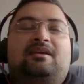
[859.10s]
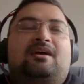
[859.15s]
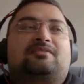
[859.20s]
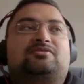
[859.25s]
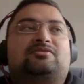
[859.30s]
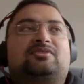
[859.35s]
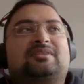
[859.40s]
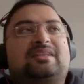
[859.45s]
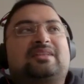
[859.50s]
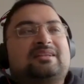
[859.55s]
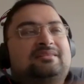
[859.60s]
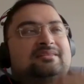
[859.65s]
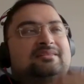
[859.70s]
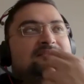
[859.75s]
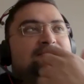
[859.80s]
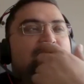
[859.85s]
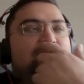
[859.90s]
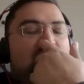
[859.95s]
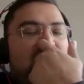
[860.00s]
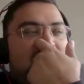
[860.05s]
So that is
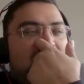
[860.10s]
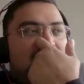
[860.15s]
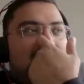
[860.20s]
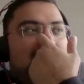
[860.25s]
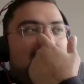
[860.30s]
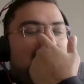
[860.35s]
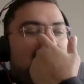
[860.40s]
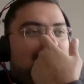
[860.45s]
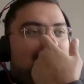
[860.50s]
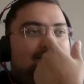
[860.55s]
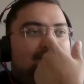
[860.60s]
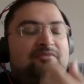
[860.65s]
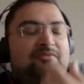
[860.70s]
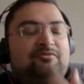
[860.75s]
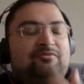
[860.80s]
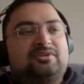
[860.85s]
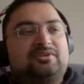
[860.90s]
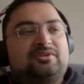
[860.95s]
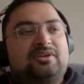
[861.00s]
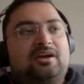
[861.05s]
more like I
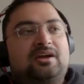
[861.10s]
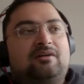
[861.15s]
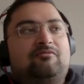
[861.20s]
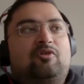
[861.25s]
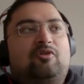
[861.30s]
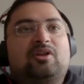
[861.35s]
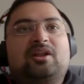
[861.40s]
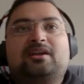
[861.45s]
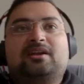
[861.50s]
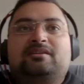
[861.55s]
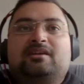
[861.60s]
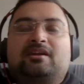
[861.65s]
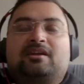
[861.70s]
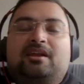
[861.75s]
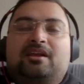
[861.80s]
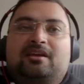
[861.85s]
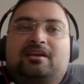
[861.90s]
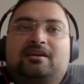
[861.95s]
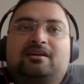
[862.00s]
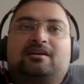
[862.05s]
would say a
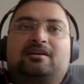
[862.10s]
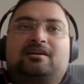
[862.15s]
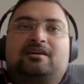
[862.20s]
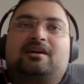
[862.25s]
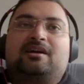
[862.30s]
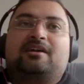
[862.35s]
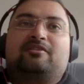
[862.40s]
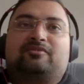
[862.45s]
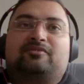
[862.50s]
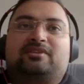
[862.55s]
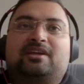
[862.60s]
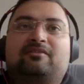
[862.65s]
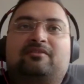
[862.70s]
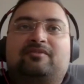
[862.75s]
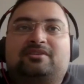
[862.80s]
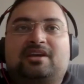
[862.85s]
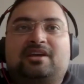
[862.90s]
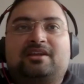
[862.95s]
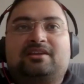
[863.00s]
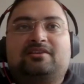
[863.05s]
volunteering kind of a thing
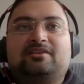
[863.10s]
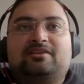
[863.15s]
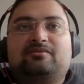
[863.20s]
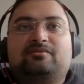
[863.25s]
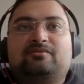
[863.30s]
which I do.